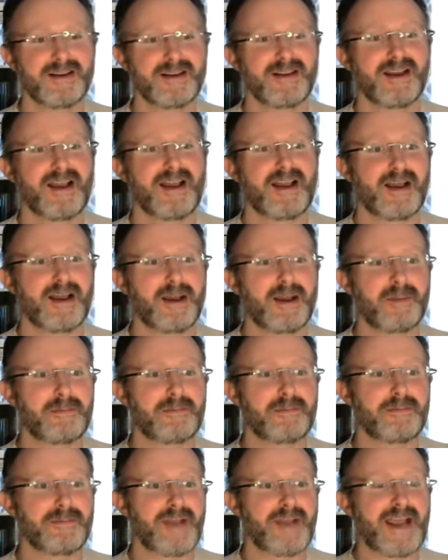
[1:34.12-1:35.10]

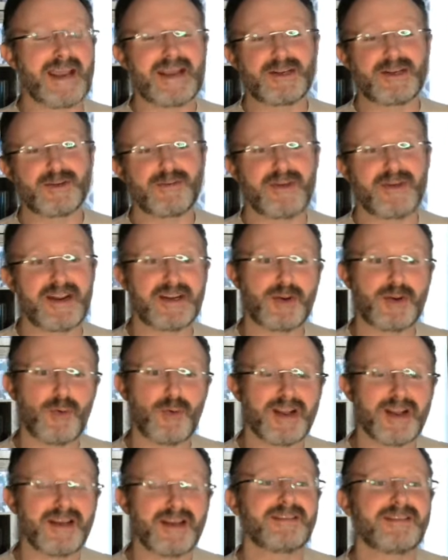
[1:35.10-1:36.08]
Um, I had to find
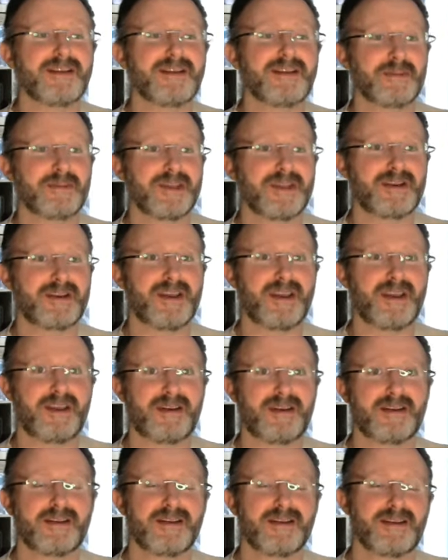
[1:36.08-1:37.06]
quickly something that
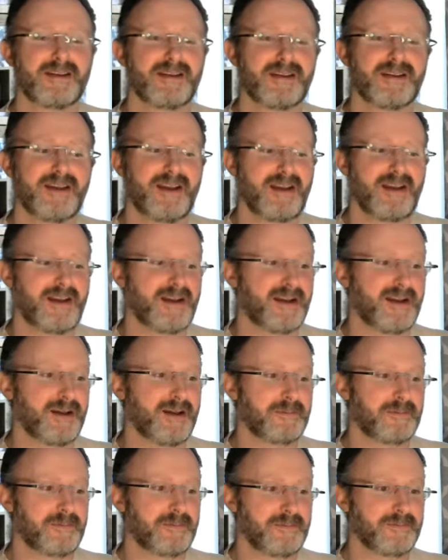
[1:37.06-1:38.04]

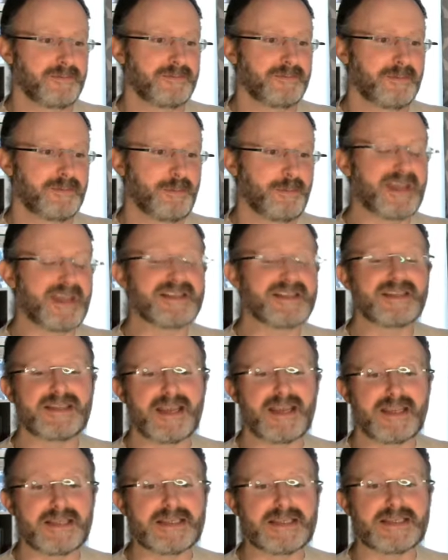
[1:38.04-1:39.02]
um, made
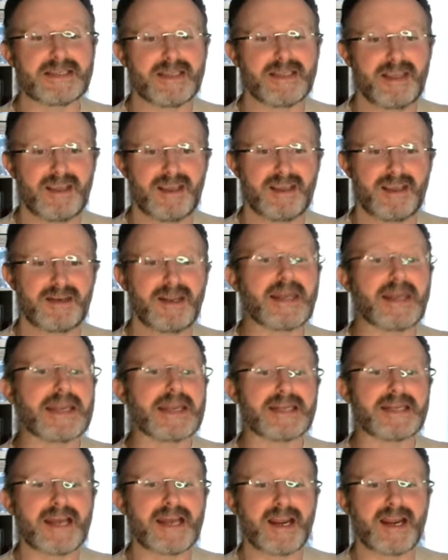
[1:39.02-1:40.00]
sense. And at the
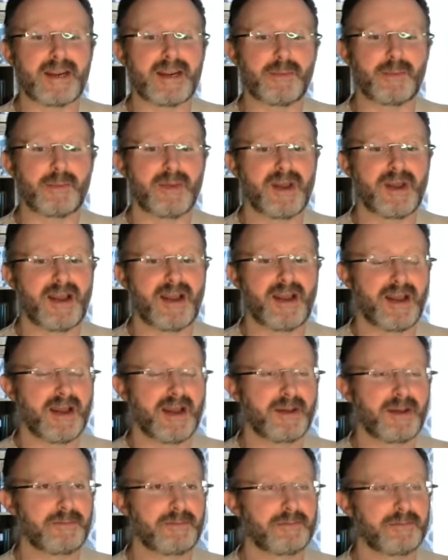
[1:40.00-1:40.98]
time,
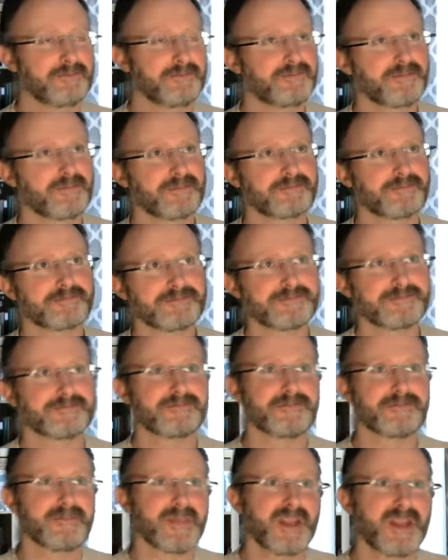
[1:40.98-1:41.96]
um,
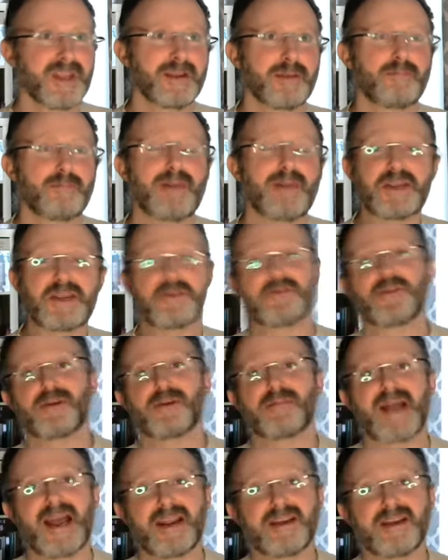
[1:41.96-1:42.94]

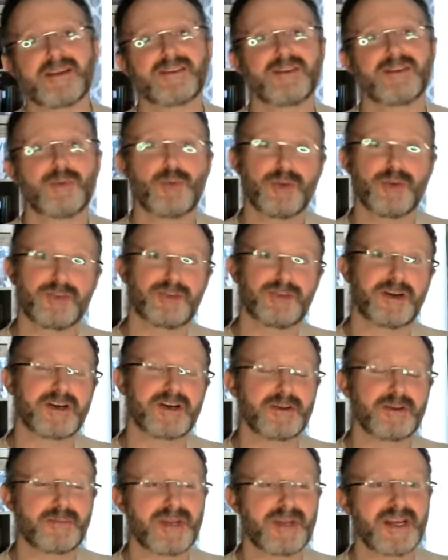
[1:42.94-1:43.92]
bioinformatics was
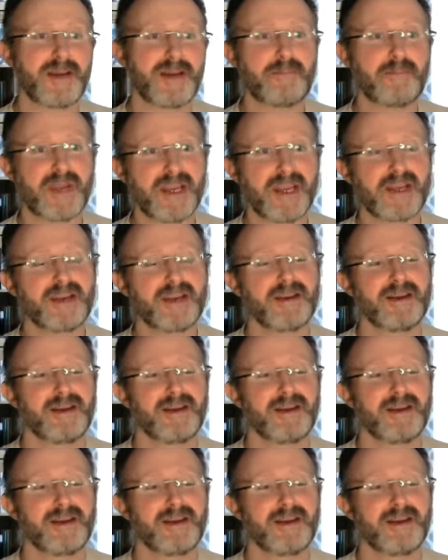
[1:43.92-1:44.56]
starting to become big.